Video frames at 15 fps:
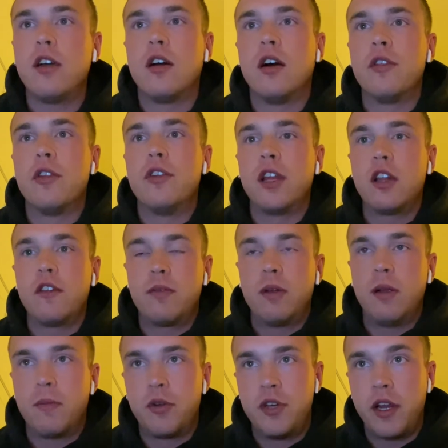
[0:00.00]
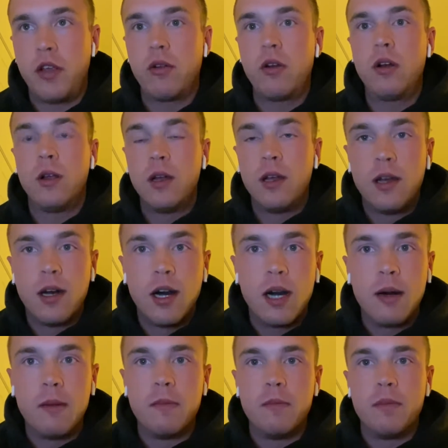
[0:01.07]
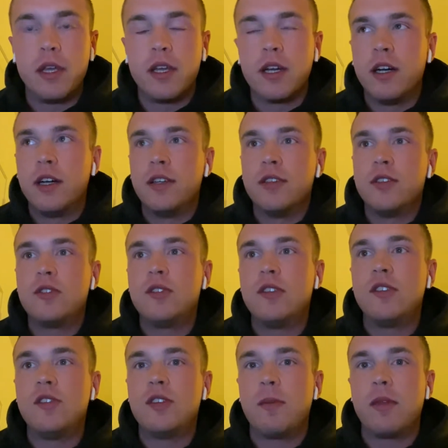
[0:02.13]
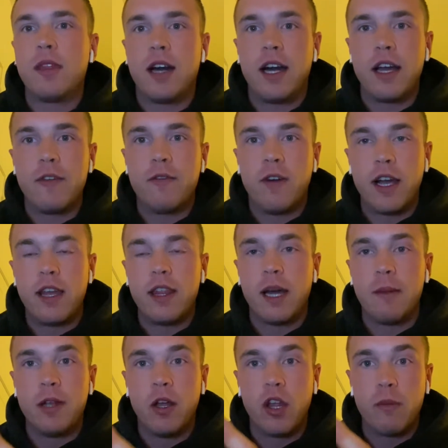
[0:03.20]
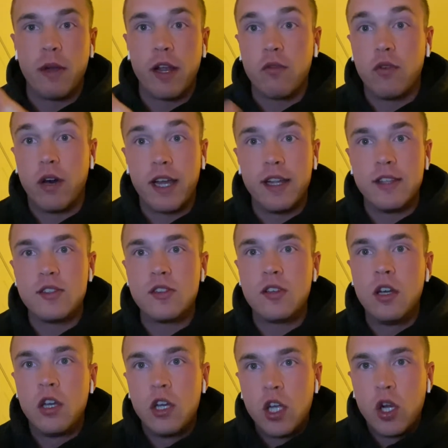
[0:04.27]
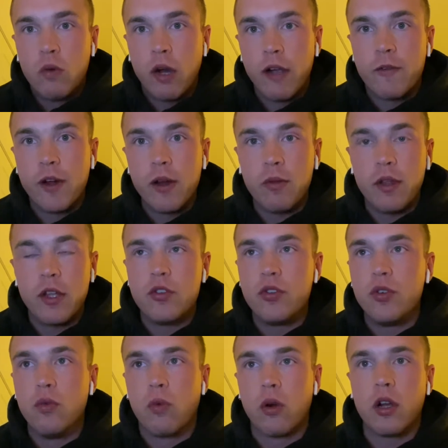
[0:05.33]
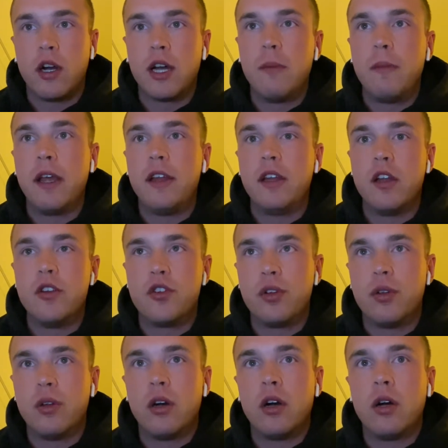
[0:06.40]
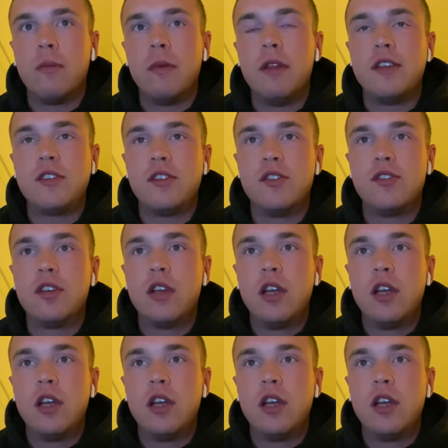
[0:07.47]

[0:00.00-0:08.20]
on the deadlift in particular, because this is something that I find that I'm telling my clients quite frequently to work on and pay attention, and this is